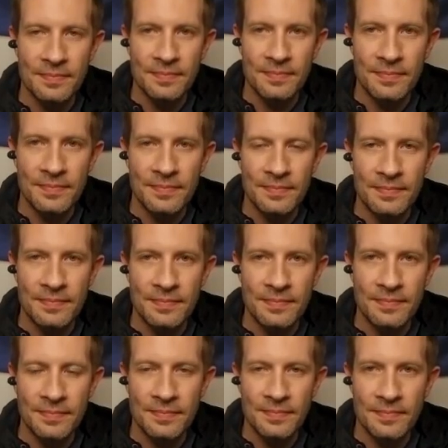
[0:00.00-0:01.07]

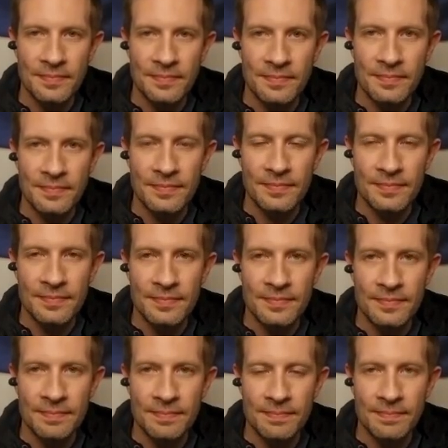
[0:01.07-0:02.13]

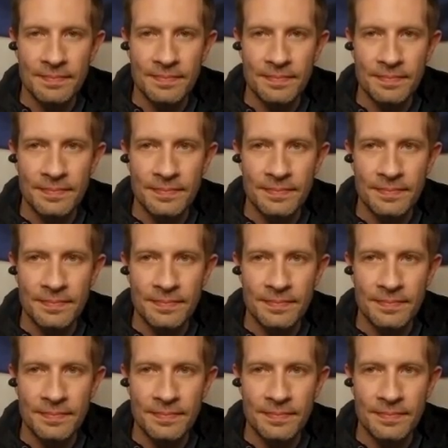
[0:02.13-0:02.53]
(not speaking)